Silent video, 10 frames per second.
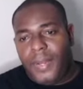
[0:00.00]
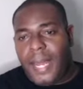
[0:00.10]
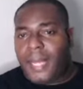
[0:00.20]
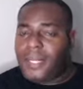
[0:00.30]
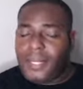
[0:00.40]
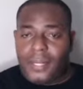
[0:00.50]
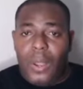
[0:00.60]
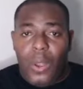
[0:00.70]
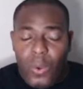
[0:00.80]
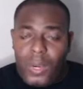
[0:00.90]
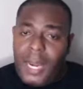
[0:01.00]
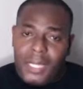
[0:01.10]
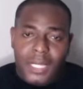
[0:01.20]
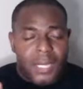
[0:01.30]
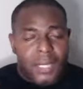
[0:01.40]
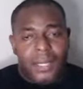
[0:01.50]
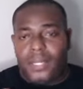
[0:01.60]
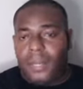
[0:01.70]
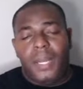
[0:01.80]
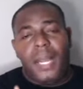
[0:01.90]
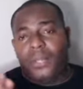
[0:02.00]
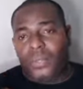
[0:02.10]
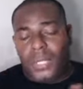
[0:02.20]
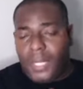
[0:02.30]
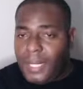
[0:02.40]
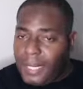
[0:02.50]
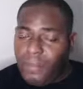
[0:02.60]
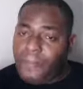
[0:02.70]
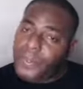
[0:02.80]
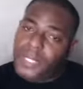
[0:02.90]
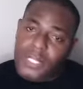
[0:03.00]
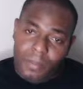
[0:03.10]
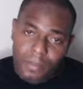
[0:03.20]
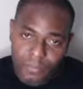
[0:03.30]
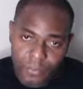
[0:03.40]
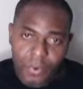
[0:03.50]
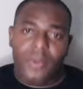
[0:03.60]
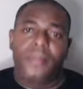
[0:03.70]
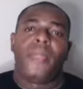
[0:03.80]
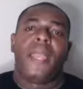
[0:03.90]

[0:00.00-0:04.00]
that look like thing similar to thing that you purchased before